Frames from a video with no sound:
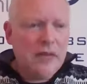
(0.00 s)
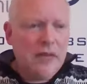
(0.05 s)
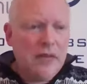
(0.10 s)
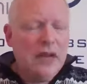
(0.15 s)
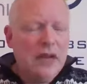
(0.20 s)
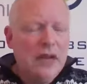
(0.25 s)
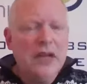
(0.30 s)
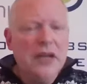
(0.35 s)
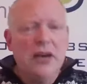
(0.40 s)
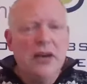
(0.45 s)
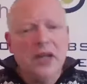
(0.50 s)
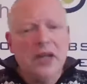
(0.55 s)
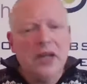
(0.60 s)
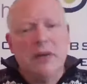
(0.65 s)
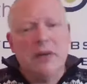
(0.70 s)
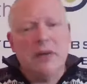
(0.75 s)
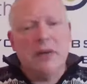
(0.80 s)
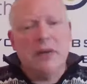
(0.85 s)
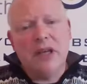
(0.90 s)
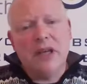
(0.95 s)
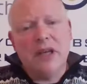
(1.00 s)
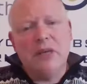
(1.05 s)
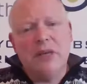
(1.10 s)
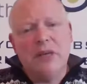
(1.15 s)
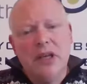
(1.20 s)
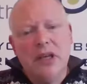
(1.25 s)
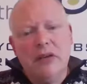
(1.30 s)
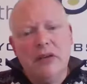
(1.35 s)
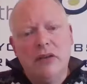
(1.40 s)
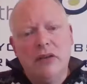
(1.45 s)
Then you've got the other one beginning with
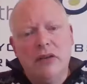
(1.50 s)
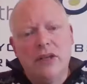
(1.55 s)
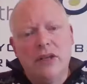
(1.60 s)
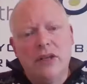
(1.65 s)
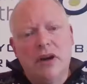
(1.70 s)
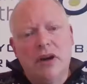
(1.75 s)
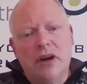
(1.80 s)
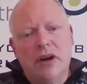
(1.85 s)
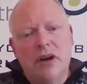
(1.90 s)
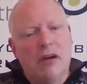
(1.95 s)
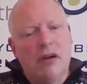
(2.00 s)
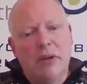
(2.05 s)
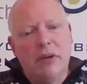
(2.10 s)
U, which I can't